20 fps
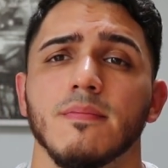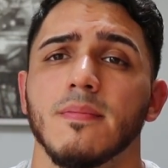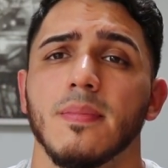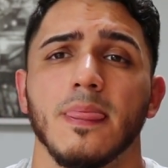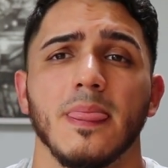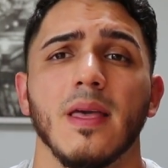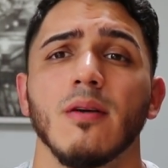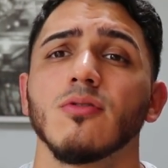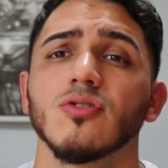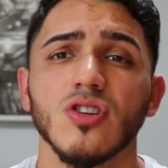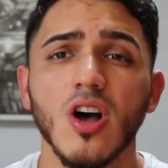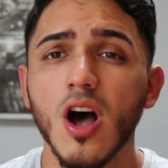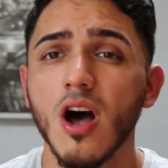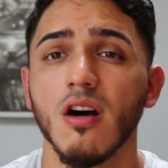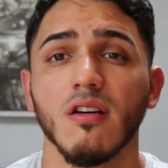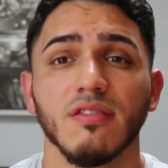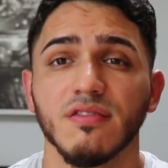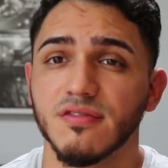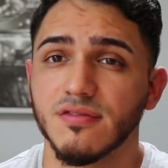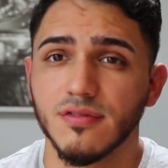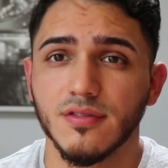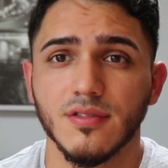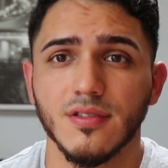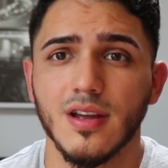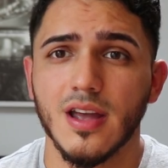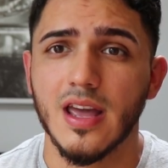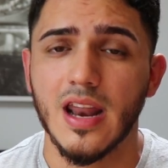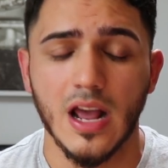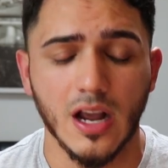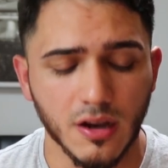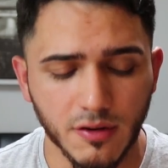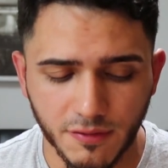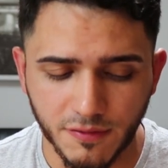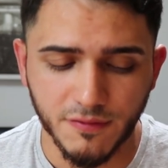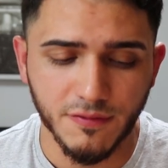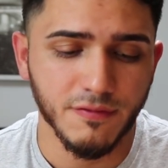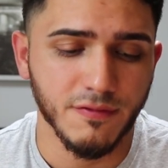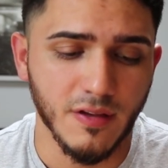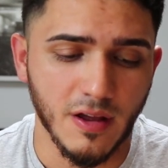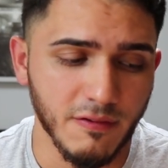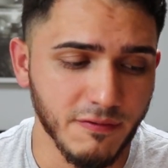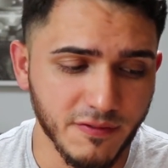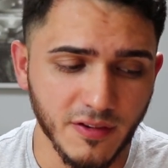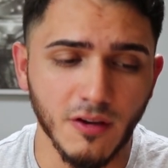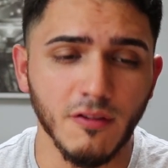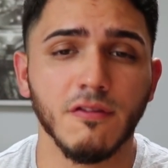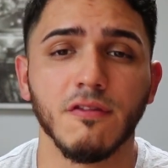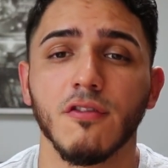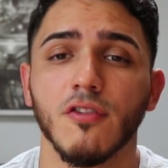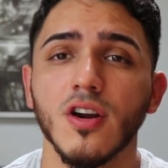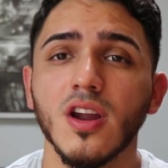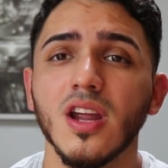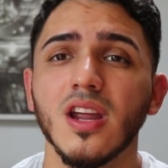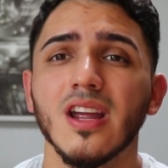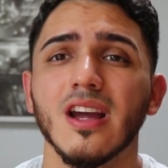it was off, and I could I felt free.